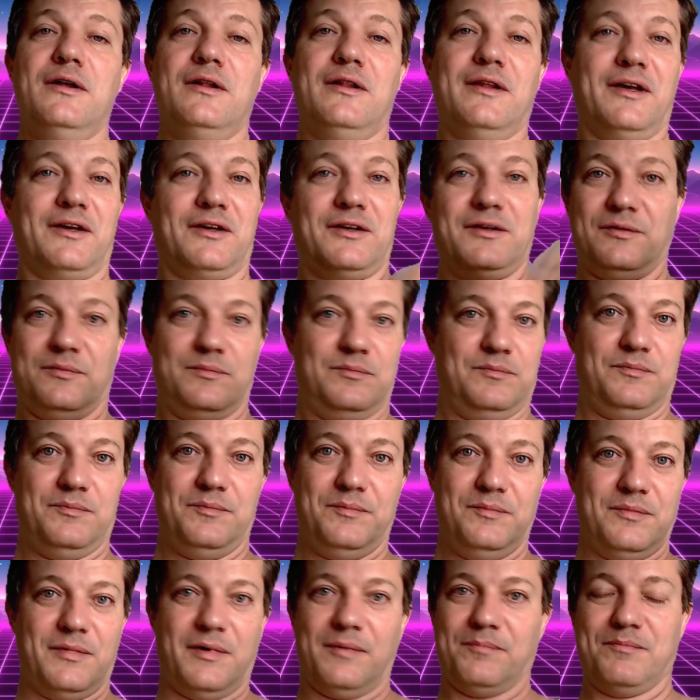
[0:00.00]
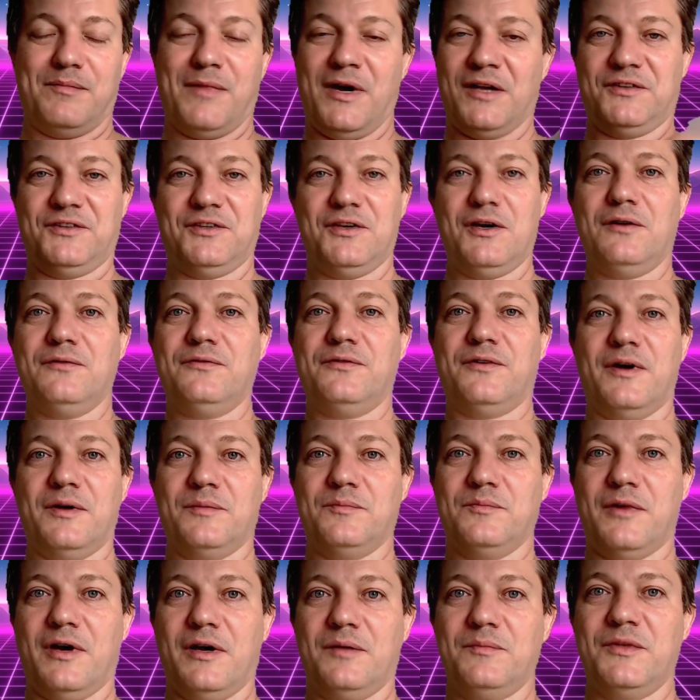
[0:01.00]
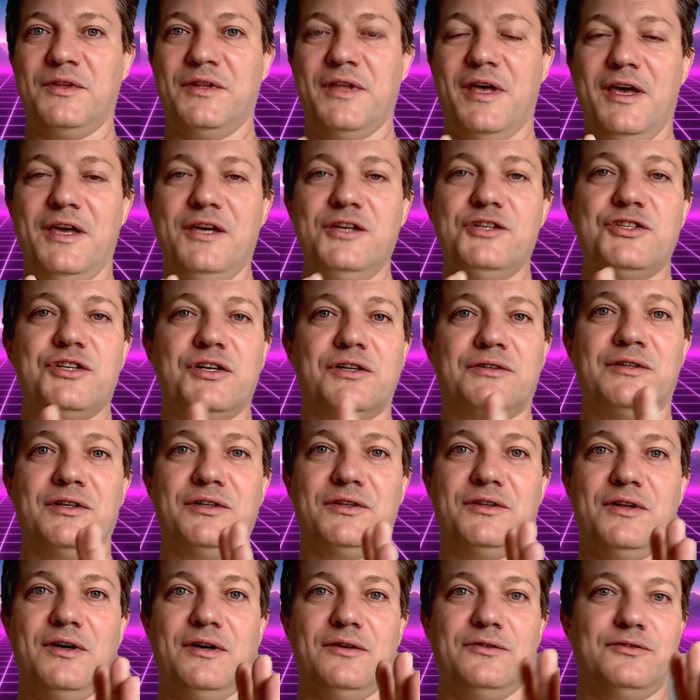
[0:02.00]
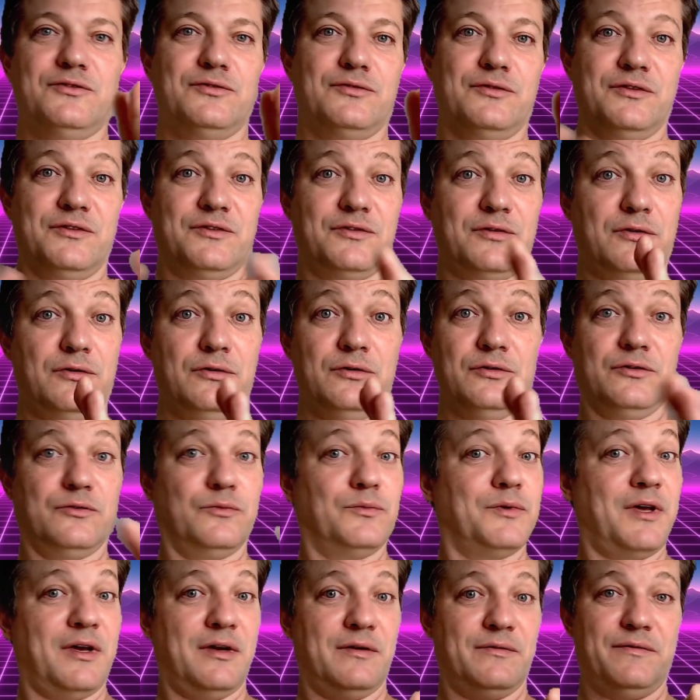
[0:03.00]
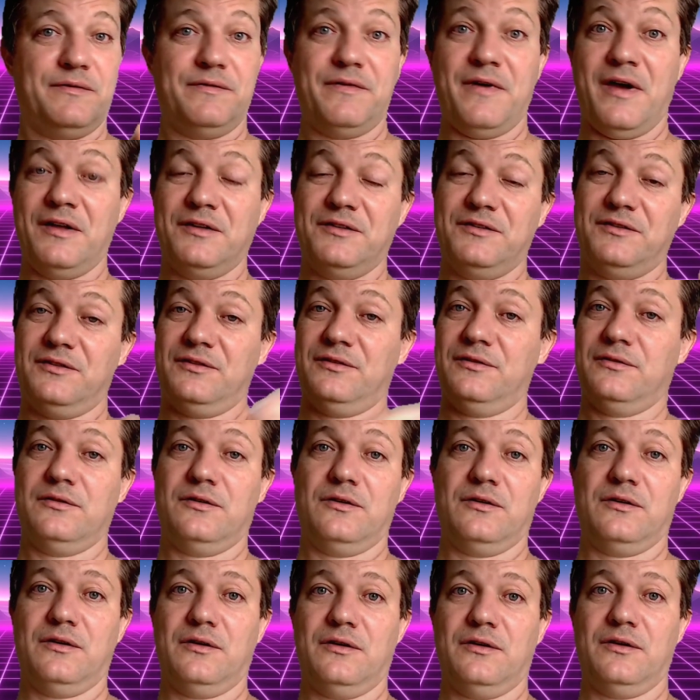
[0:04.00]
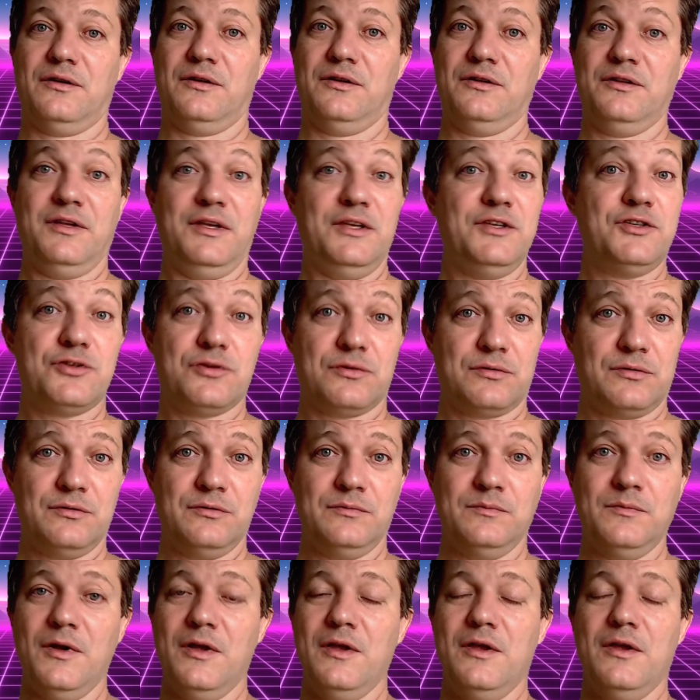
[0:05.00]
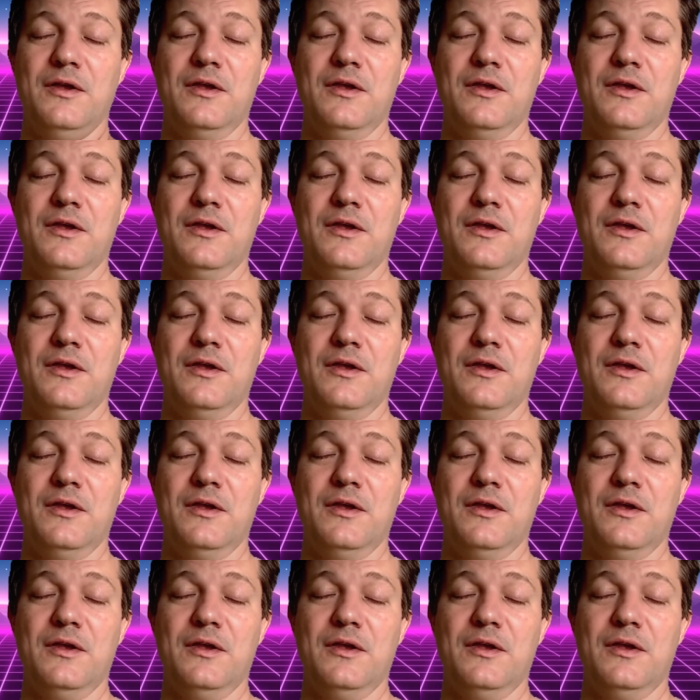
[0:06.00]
like myself, I'm in Asia right now, so it's hot, we have fans in each room.